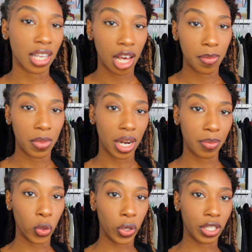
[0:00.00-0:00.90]
top that
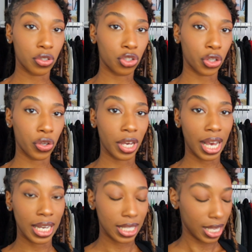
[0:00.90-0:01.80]
I'm going to show you
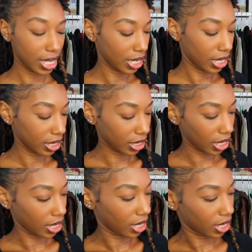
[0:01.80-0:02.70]
guys is
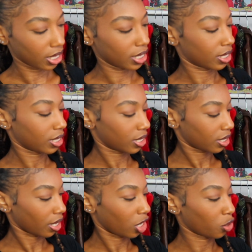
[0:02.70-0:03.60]
this
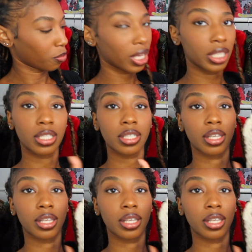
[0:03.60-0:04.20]
helmet